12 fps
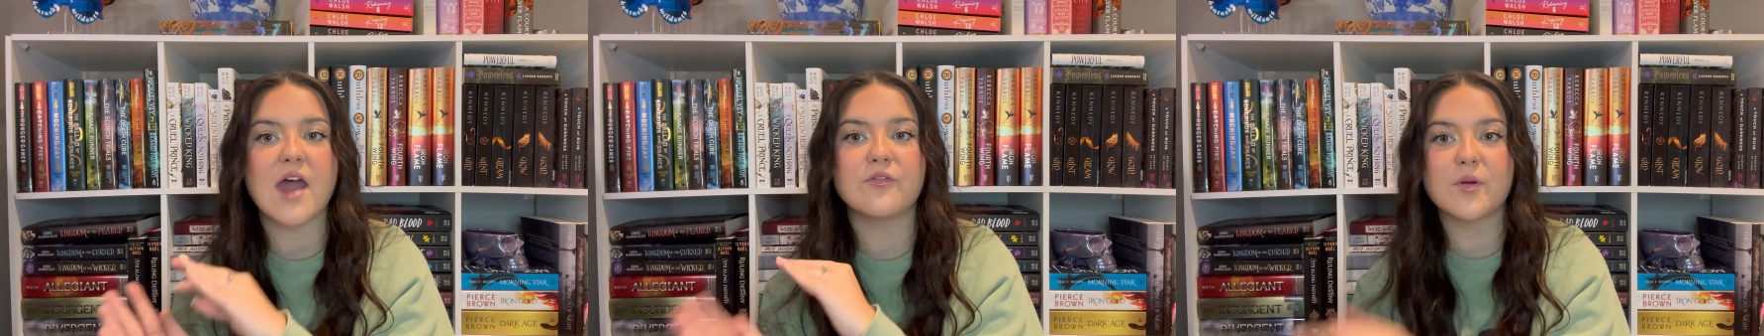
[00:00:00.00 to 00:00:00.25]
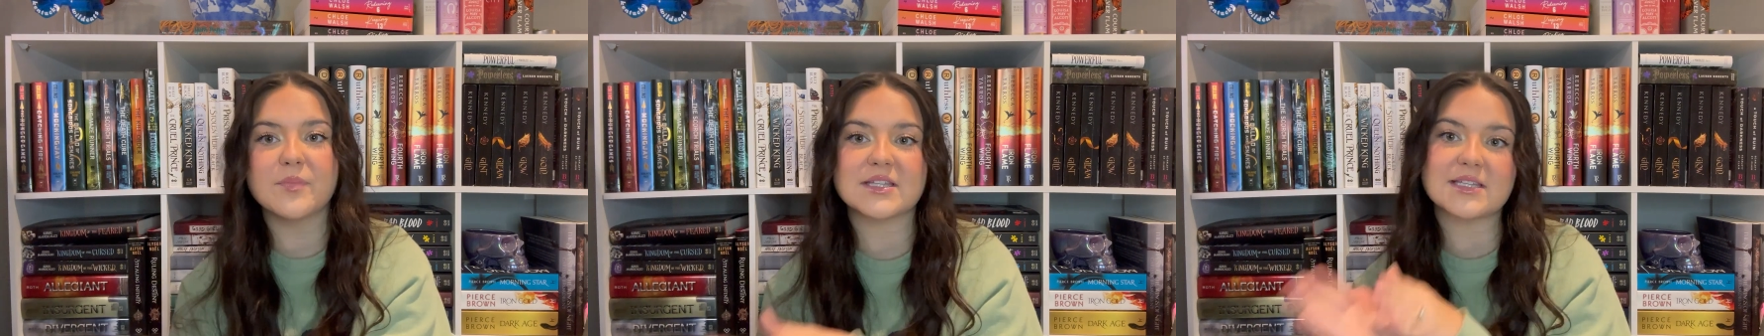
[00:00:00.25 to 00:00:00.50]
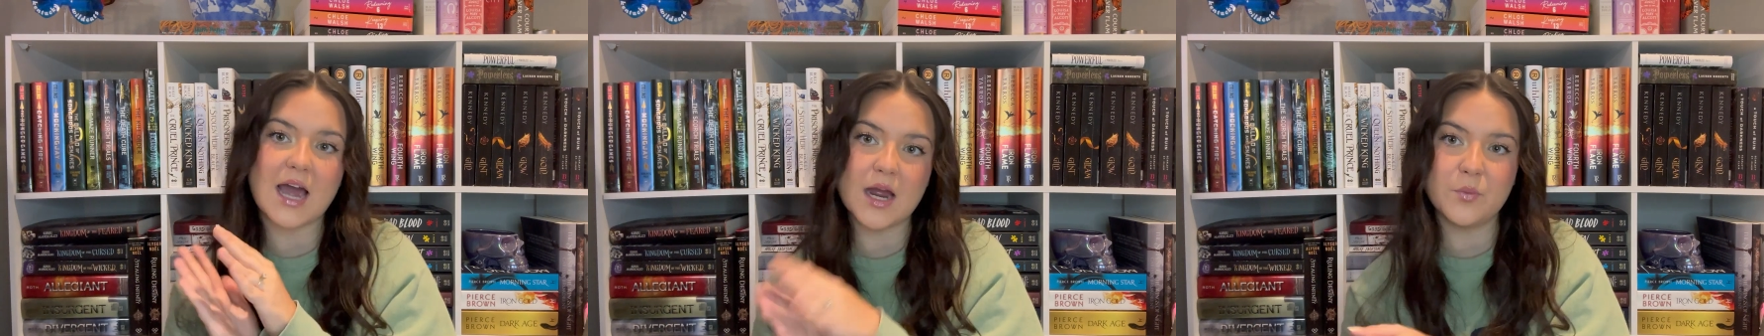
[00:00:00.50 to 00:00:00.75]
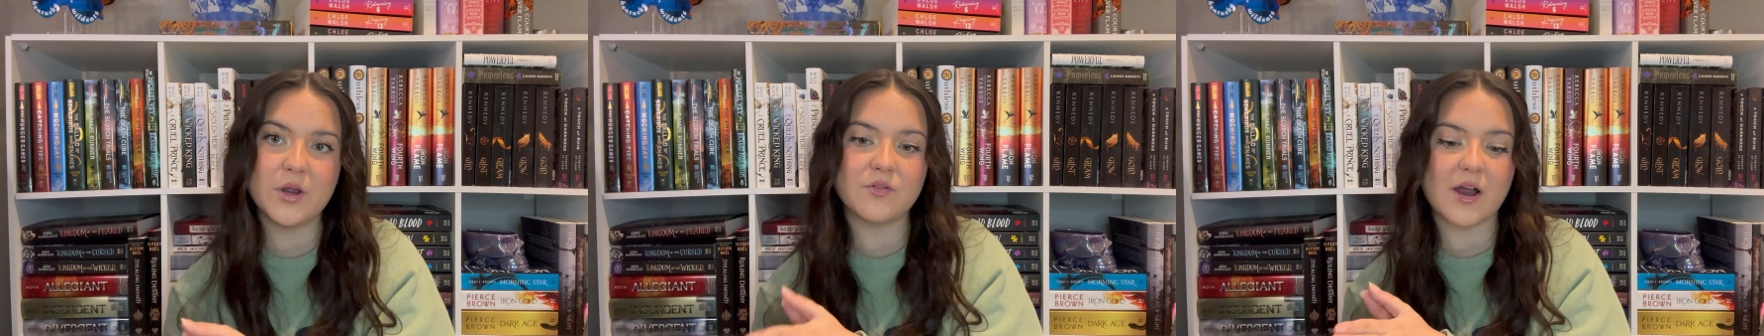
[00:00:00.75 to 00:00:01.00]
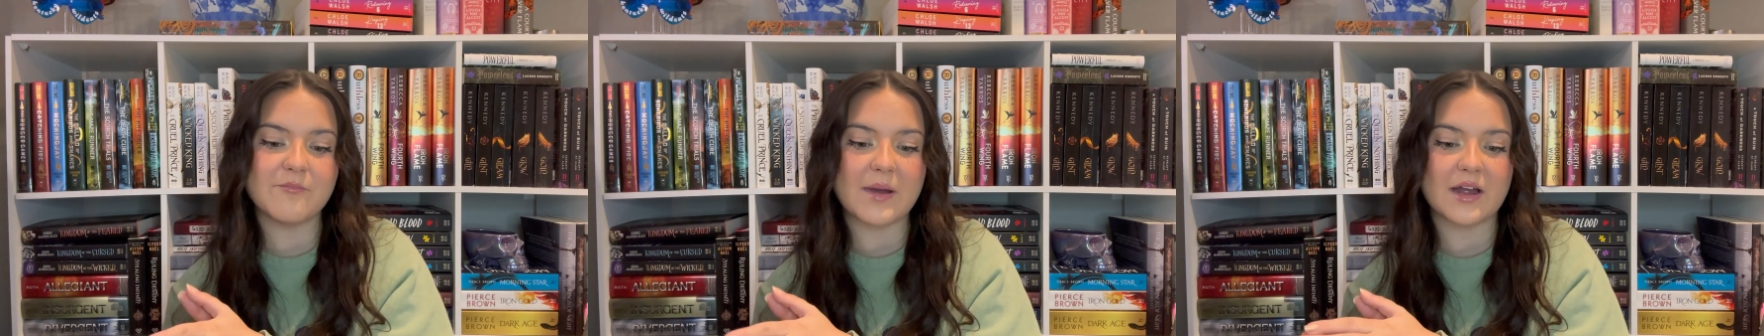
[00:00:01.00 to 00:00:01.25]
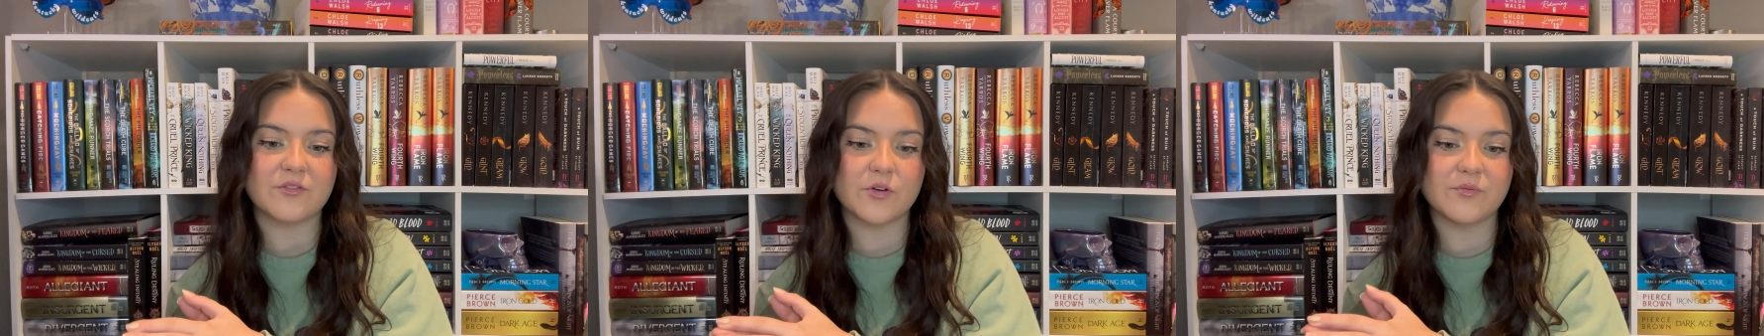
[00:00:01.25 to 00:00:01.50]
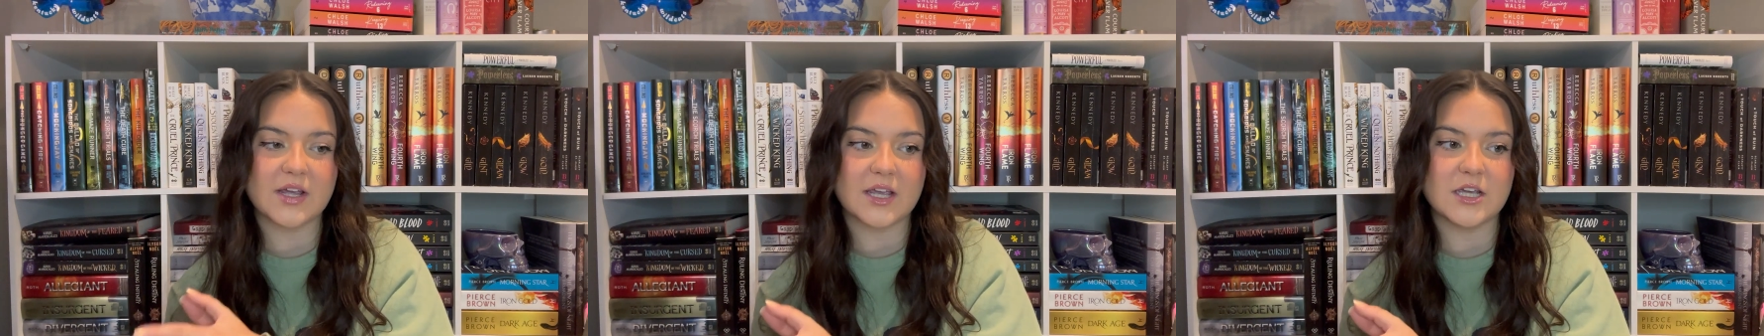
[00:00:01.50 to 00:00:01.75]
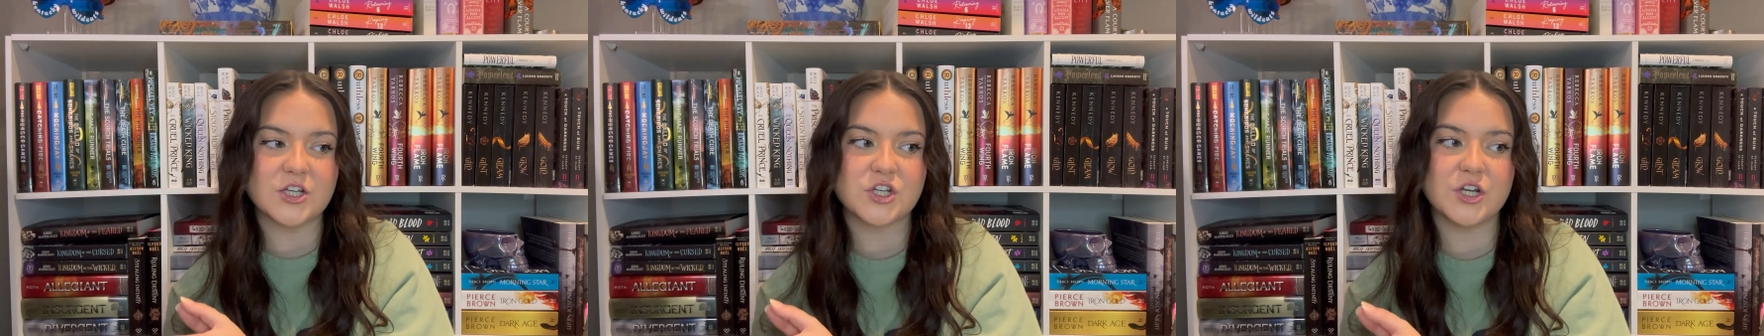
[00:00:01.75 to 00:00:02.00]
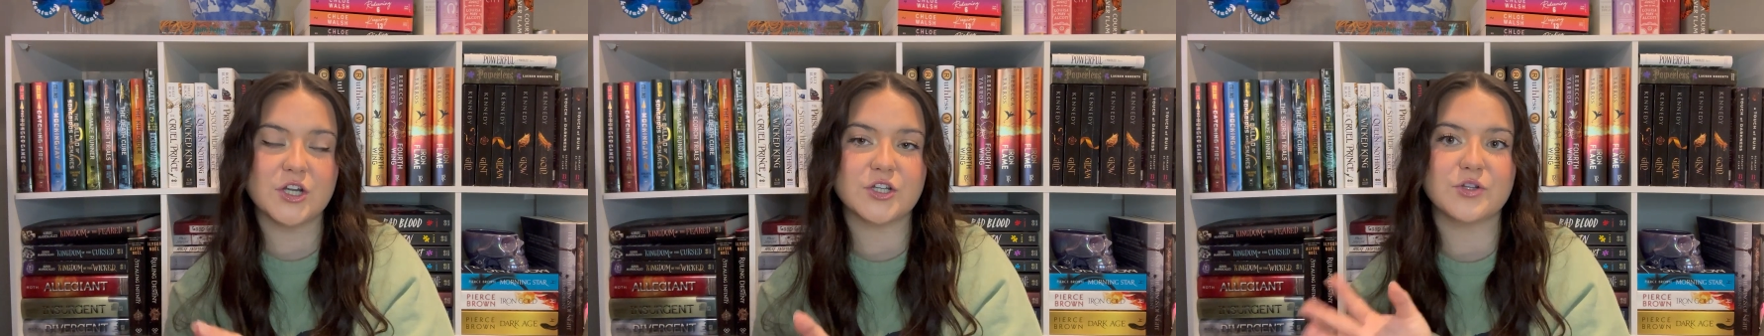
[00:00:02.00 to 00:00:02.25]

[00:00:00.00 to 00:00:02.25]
and from the time we arrive back from vacation